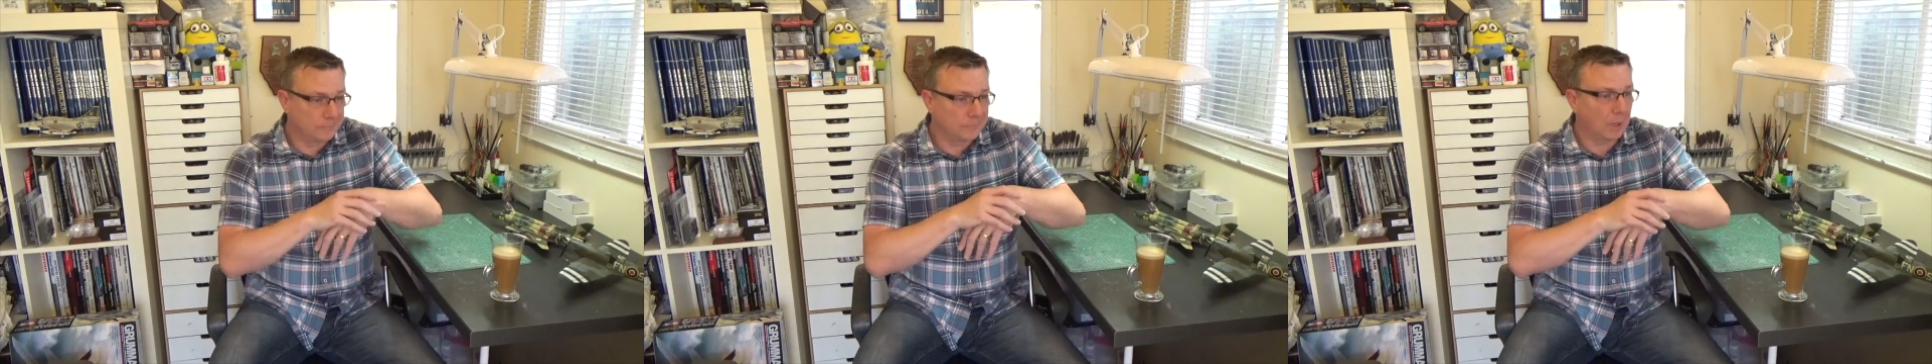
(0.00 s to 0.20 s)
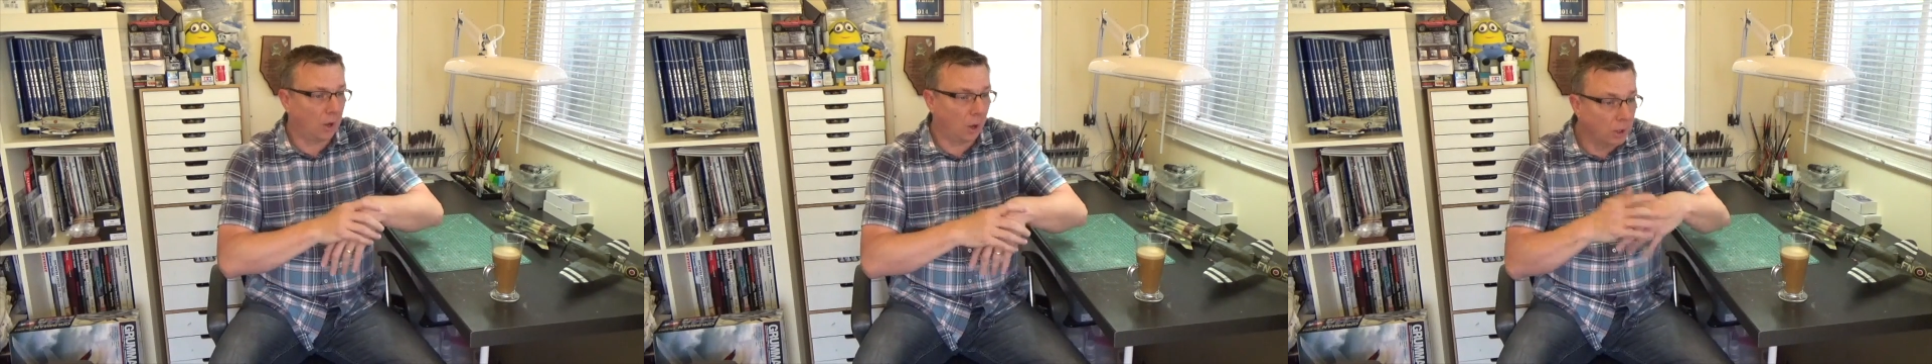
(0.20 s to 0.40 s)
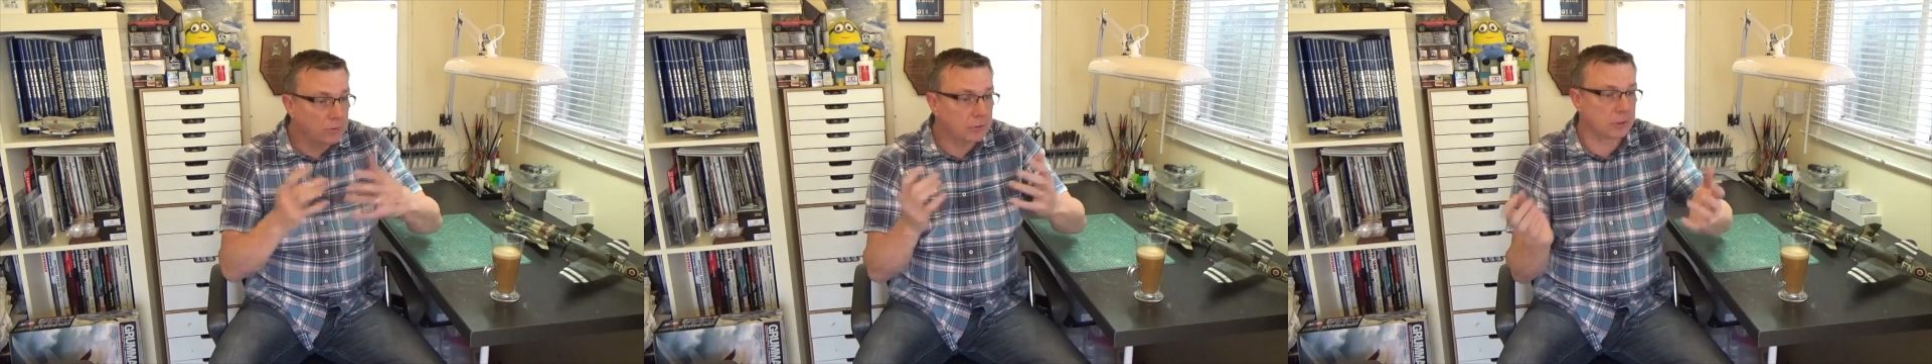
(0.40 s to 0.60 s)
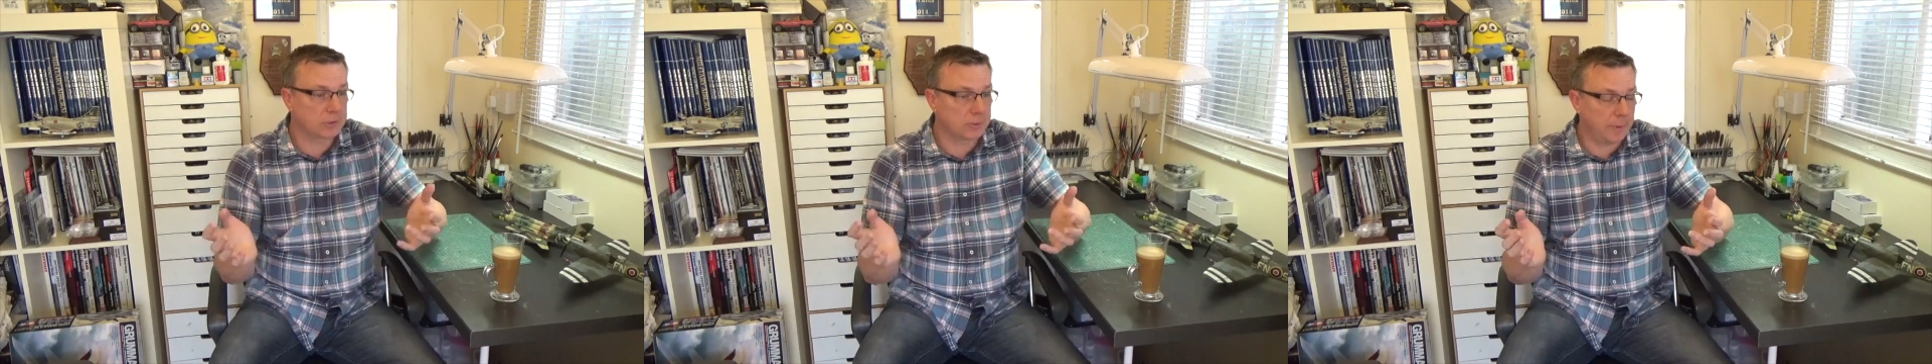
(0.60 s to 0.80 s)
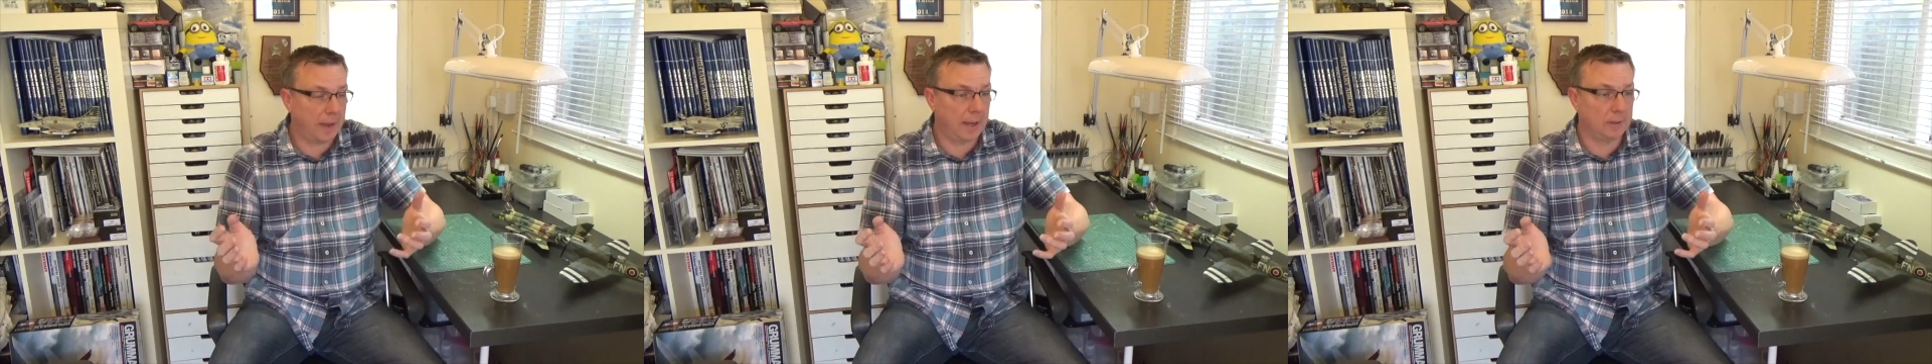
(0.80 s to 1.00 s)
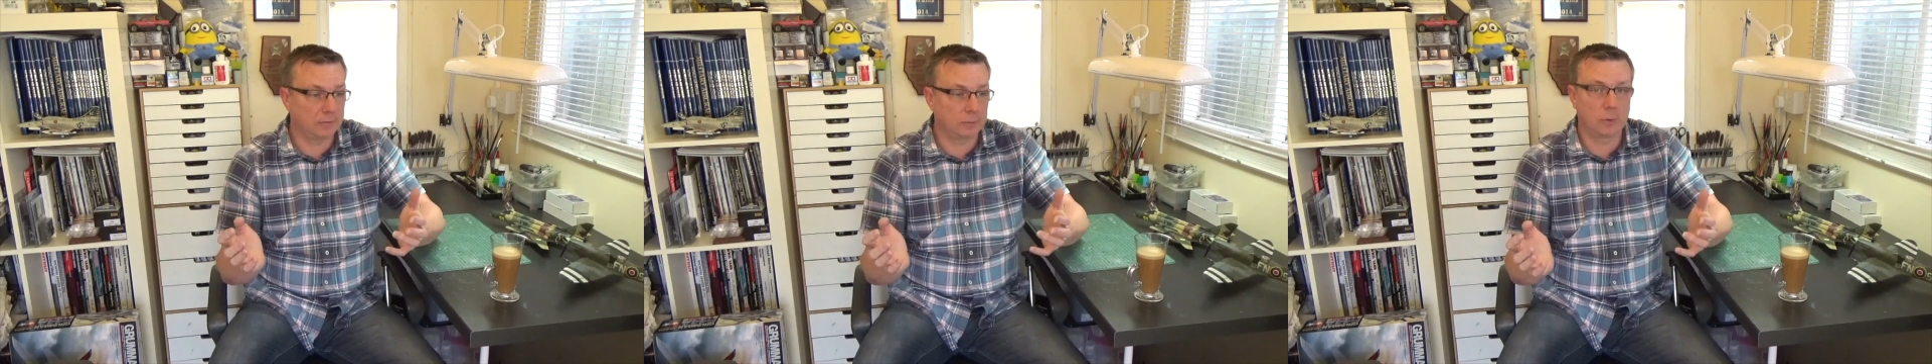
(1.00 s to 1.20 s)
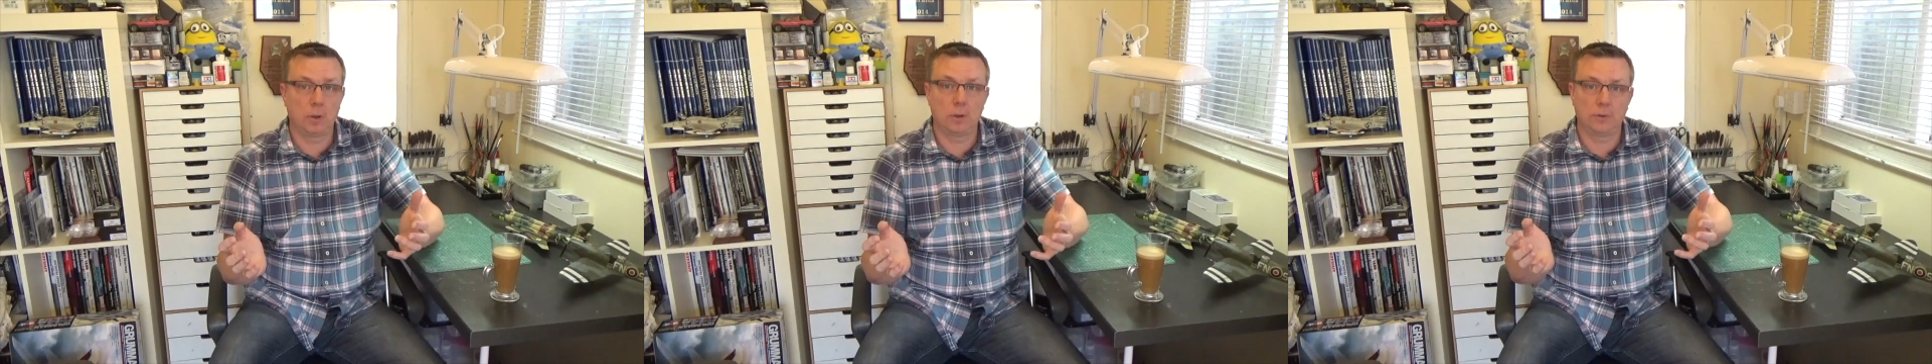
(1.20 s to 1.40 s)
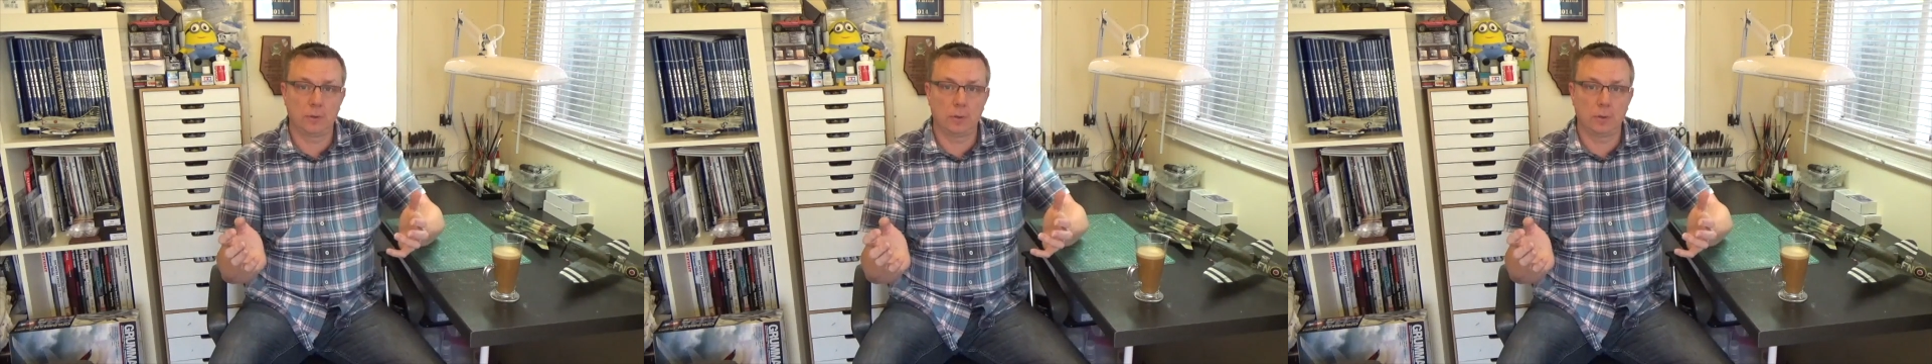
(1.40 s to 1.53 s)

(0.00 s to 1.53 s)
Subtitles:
hundreds of pounds worth